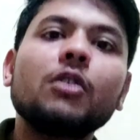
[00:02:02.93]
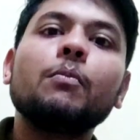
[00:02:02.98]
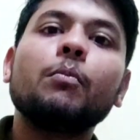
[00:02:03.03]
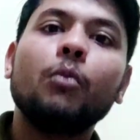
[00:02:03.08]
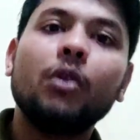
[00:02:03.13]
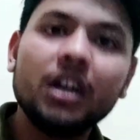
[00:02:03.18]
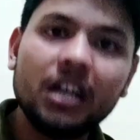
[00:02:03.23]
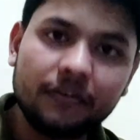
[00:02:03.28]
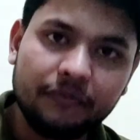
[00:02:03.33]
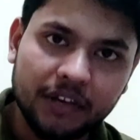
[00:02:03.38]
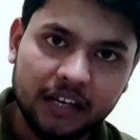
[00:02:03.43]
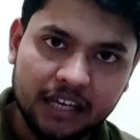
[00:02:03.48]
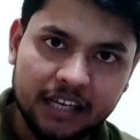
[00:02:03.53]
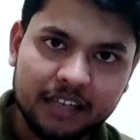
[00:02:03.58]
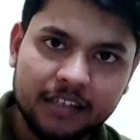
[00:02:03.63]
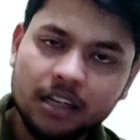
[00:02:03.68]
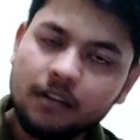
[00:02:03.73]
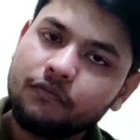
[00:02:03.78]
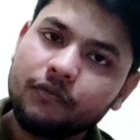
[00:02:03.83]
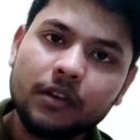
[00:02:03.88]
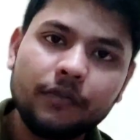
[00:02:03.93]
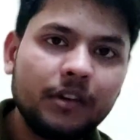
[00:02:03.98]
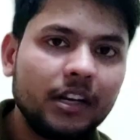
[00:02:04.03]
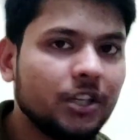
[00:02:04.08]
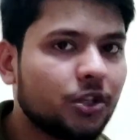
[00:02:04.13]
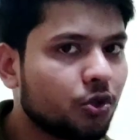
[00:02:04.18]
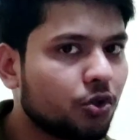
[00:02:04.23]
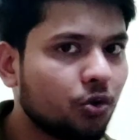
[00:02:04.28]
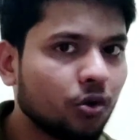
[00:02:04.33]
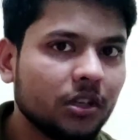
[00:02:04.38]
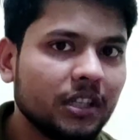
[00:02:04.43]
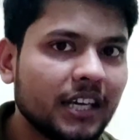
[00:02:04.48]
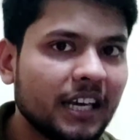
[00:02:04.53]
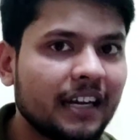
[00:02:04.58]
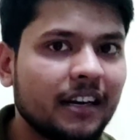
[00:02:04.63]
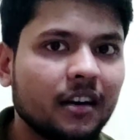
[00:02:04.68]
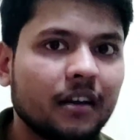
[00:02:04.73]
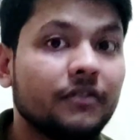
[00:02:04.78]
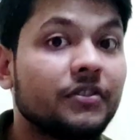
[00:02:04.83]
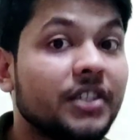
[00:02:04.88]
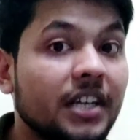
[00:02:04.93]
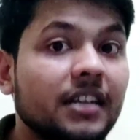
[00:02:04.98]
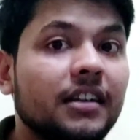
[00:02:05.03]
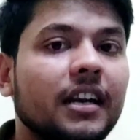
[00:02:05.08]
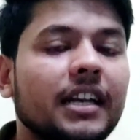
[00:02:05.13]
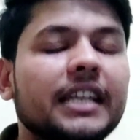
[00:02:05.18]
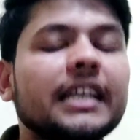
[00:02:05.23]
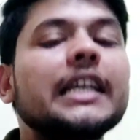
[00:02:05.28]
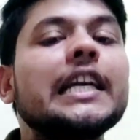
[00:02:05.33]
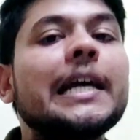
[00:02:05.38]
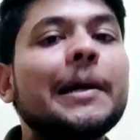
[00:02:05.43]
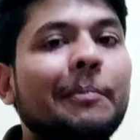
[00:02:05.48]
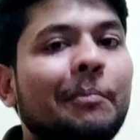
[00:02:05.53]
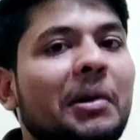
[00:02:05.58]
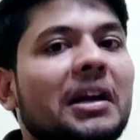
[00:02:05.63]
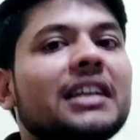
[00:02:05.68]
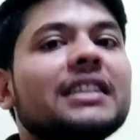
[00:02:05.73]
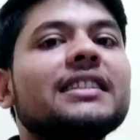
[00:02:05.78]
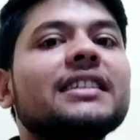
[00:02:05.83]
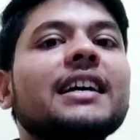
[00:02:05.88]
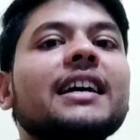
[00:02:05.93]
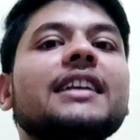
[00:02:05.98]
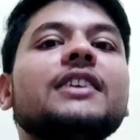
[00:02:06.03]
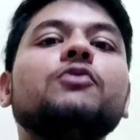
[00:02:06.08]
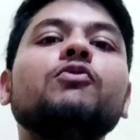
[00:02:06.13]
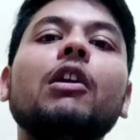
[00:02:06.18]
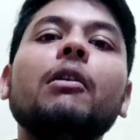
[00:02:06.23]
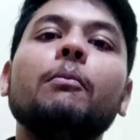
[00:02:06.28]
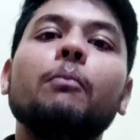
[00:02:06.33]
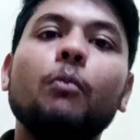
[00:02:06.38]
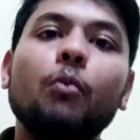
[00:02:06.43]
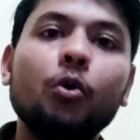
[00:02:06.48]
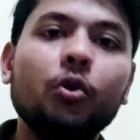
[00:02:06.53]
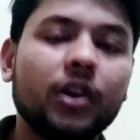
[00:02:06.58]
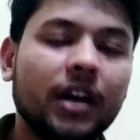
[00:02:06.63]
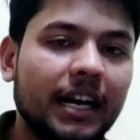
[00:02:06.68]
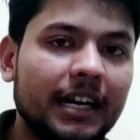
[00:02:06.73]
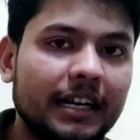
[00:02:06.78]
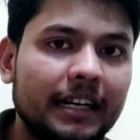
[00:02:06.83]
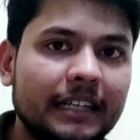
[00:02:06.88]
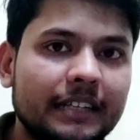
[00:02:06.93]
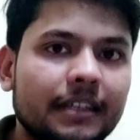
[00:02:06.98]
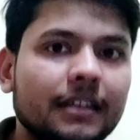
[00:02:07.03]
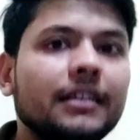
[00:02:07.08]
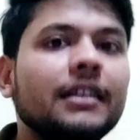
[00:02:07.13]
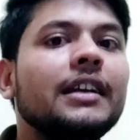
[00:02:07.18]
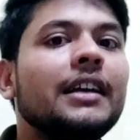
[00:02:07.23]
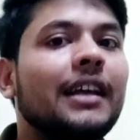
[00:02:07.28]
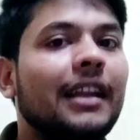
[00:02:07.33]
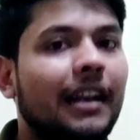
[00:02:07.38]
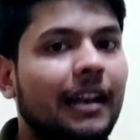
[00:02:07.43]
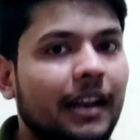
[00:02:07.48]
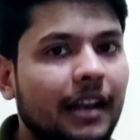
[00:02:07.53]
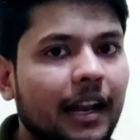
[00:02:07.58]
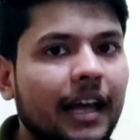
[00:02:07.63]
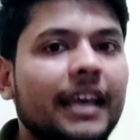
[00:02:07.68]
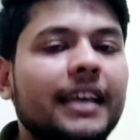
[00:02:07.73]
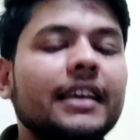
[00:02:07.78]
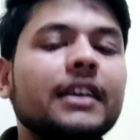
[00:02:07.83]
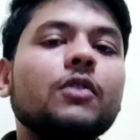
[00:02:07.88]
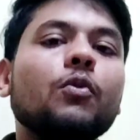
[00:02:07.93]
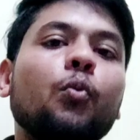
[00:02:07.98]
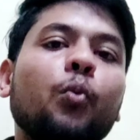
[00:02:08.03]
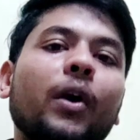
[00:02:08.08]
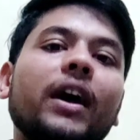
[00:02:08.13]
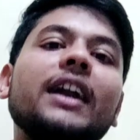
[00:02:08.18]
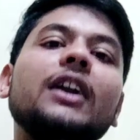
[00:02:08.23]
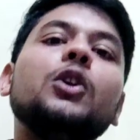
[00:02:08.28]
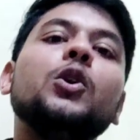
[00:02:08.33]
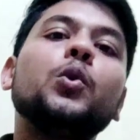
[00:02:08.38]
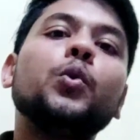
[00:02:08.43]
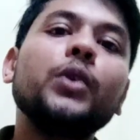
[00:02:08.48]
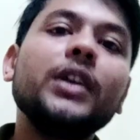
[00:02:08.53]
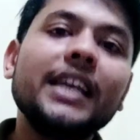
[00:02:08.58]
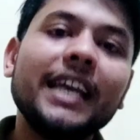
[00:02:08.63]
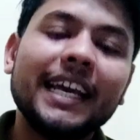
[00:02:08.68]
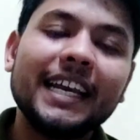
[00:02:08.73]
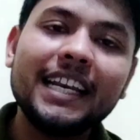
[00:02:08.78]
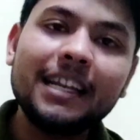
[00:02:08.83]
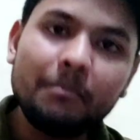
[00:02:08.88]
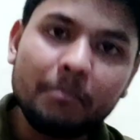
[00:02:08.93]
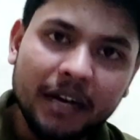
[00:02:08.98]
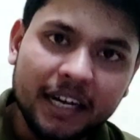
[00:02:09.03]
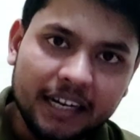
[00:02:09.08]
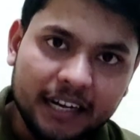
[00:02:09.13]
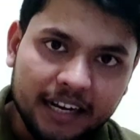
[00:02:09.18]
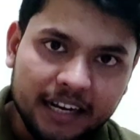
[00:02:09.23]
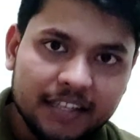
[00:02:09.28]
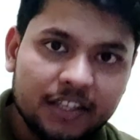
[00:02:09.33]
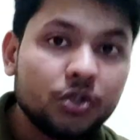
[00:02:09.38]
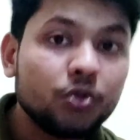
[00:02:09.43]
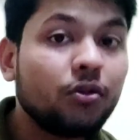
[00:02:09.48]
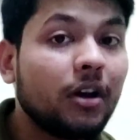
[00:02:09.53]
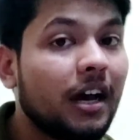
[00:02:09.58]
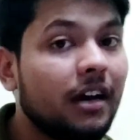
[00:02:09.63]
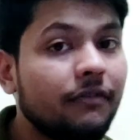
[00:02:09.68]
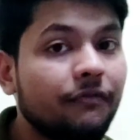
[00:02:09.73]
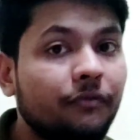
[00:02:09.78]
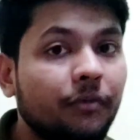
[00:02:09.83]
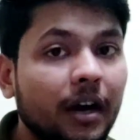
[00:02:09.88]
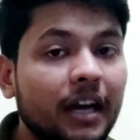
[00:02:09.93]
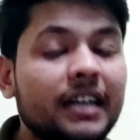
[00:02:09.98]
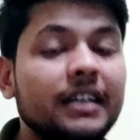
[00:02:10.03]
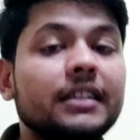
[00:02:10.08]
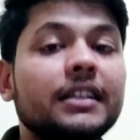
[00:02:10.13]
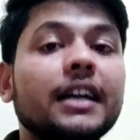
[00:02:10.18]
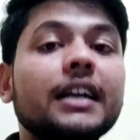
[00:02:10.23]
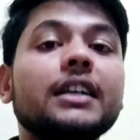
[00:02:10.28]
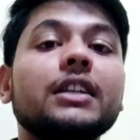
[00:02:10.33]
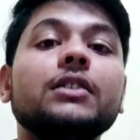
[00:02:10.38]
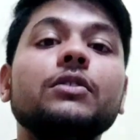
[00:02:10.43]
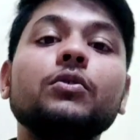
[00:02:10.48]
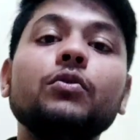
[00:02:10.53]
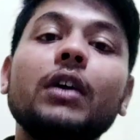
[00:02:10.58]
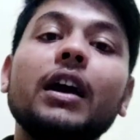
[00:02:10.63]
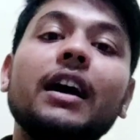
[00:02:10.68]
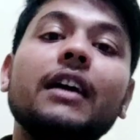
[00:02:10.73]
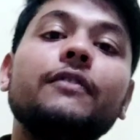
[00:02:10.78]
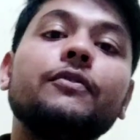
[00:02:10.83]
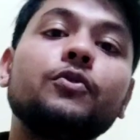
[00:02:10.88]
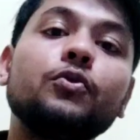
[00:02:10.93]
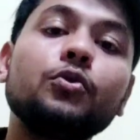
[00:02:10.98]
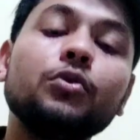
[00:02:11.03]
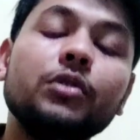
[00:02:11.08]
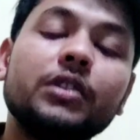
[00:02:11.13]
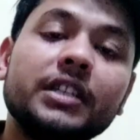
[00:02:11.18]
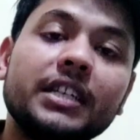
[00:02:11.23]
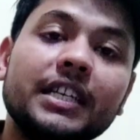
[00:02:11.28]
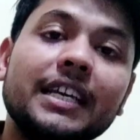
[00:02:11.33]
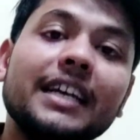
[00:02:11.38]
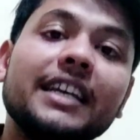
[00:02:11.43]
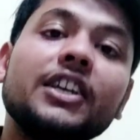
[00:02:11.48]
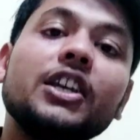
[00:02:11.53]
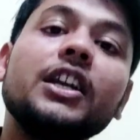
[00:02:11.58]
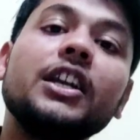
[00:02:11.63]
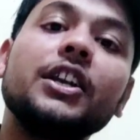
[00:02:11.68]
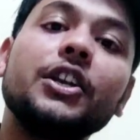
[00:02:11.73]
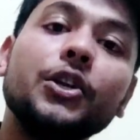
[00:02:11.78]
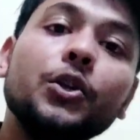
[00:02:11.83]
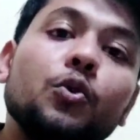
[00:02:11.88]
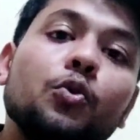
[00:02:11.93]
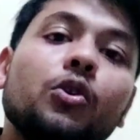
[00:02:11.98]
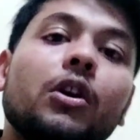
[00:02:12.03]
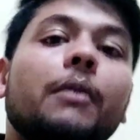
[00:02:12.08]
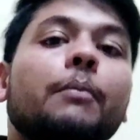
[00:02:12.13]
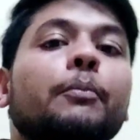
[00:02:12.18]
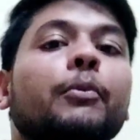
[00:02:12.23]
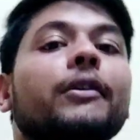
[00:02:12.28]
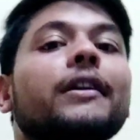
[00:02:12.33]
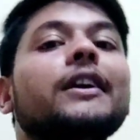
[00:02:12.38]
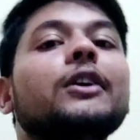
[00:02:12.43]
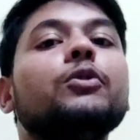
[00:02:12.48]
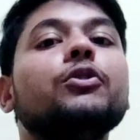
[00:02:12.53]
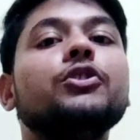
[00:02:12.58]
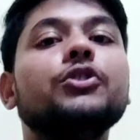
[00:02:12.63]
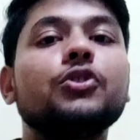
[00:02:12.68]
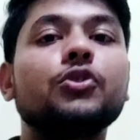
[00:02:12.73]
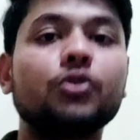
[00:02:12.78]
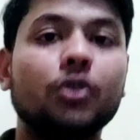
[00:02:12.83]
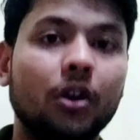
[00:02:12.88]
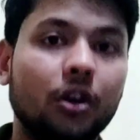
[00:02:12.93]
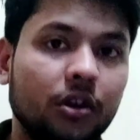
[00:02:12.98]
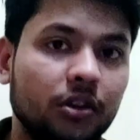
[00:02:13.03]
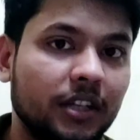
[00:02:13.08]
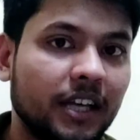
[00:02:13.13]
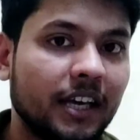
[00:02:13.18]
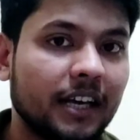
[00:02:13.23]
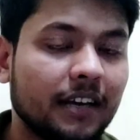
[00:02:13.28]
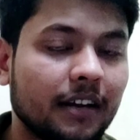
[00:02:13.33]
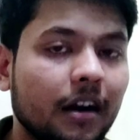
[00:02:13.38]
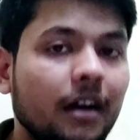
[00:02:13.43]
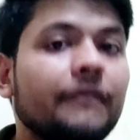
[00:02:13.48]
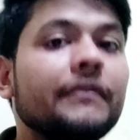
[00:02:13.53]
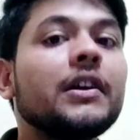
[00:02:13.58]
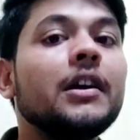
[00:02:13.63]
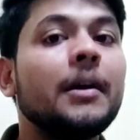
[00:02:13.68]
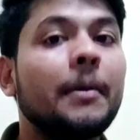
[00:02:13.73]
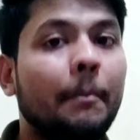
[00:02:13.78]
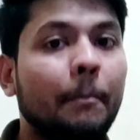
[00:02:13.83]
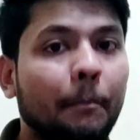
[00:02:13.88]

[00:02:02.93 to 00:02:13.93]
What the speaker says: or modification, we will store the aircraft generally, but there is one more condition. Like while doing any maintenance, you have find that you have to take a new component to install on the aircraft,